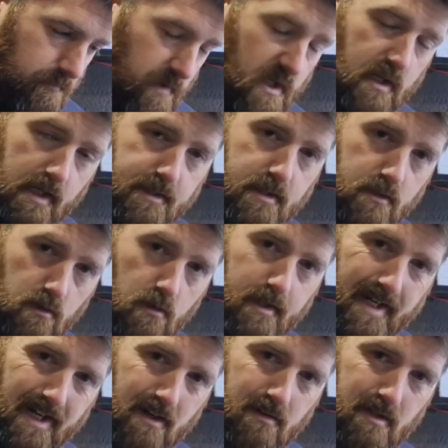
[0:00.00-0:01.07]
unless it's got a
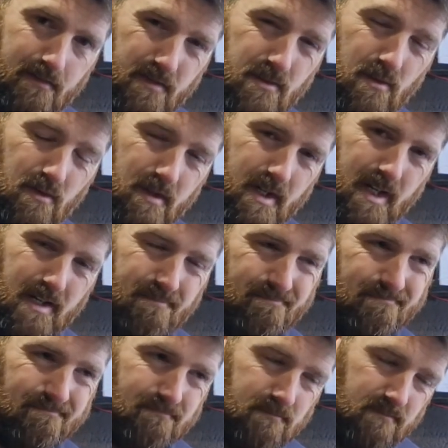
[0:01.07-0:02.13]
cat on it. If it's got a cat,
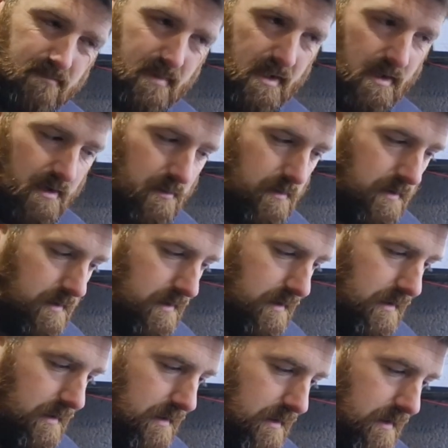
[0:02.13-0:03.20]
mm, you know,
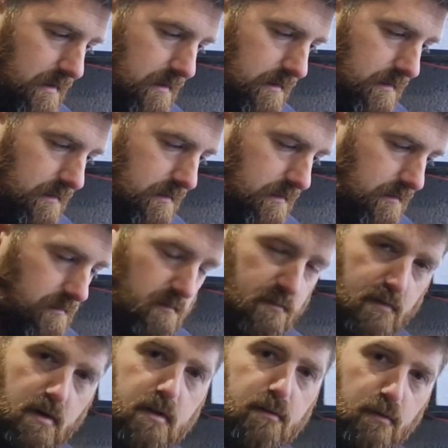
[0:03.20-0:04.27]

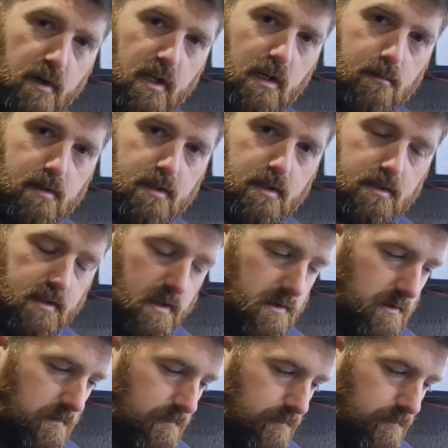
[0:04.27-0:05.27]
find a friendly MOT station.